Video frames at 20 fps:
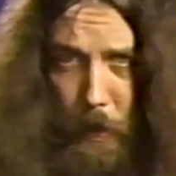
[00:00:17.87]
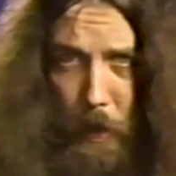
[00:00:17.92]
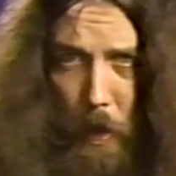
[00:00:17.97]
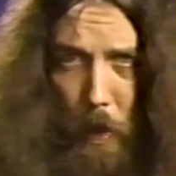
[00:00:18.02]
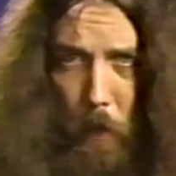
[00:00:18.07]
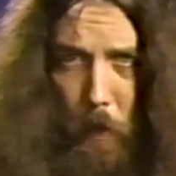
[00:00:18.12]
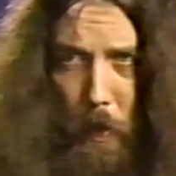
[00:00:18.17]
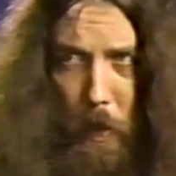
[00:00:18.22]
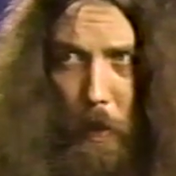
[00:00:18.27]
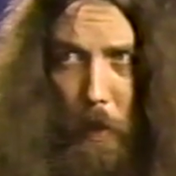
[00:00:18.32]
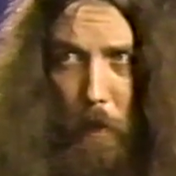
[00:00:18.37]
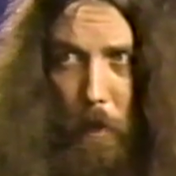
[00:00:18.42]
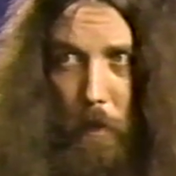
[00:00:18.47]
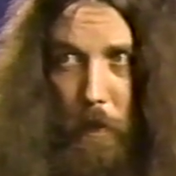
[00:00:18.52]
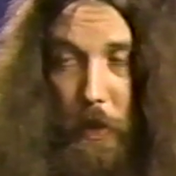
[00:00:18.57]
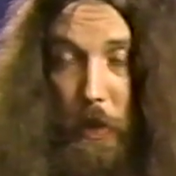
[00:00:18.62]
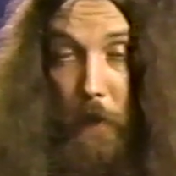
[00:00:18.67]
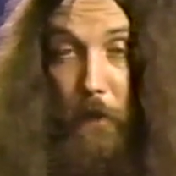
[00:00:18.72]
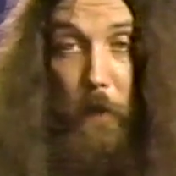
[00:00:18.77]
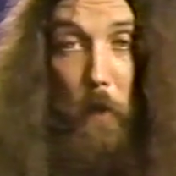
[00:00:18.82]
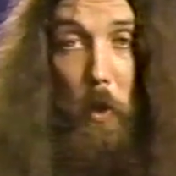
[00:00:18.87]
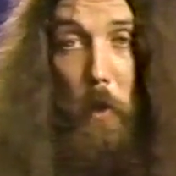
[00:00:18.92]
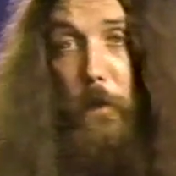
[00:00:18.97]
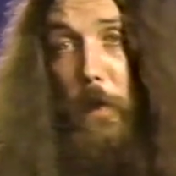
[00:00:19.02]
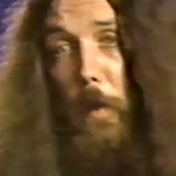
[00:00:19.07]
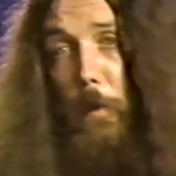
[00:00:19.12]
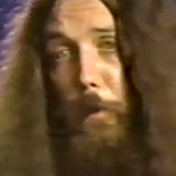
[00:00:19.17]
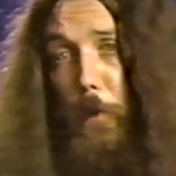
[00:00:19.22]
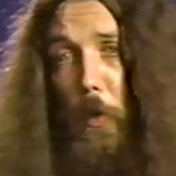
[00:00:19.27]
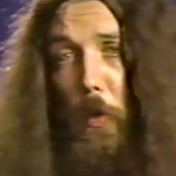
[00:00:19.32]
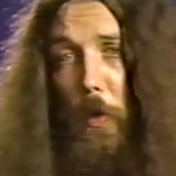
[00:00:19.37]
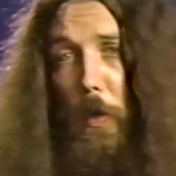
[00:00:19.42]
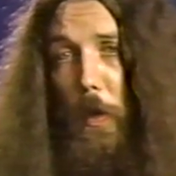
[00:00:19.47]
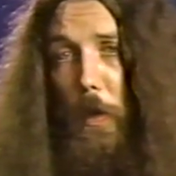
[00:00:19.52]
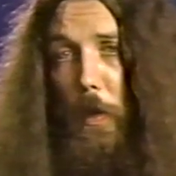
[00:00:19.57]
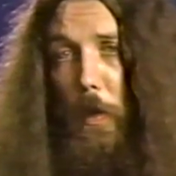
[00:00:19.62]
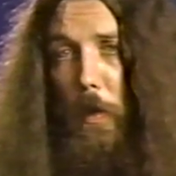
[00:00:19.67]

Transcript: the only surviving book